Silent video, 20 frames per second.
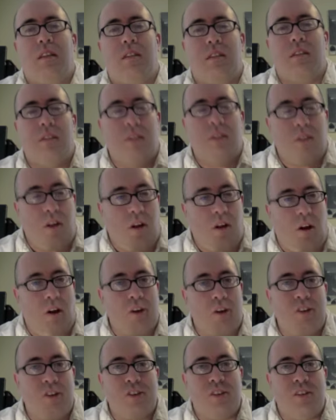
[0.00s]
The
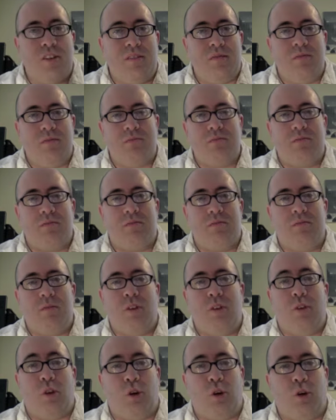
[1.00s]
art,
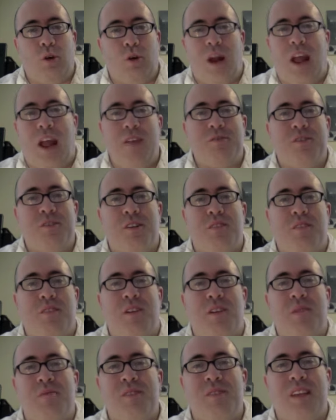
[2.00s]
the craft of
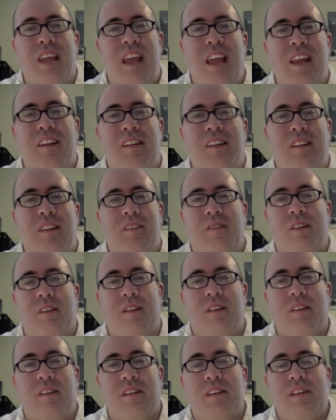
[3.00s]
empty-handed
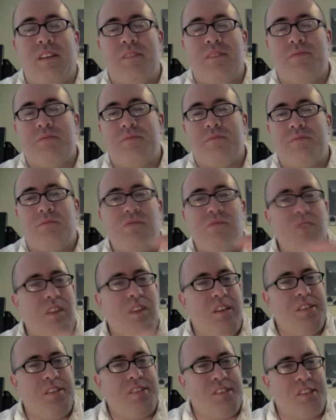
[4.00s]
living
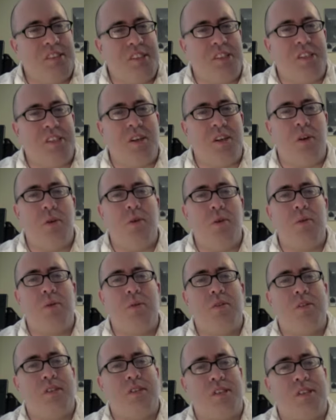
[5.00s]
is so,
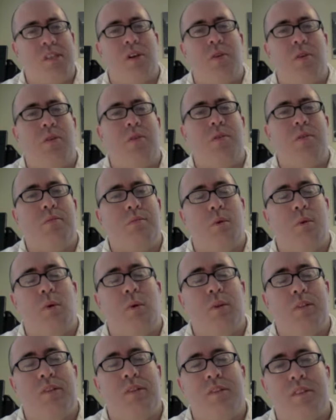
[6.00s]
so
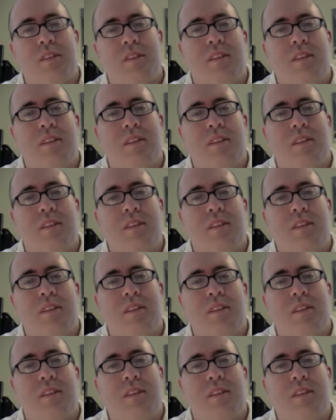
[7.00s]
important.